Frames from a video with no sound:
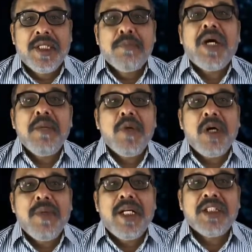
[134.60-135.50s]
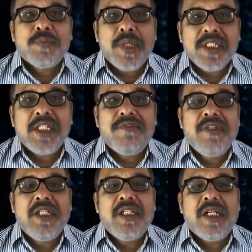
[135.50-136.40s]
My mom had a special
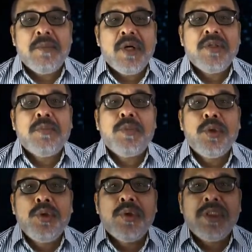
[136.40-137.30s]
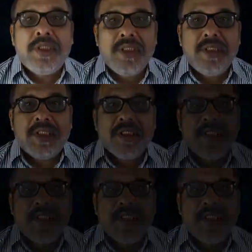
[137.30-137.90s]
fear about the polio disease.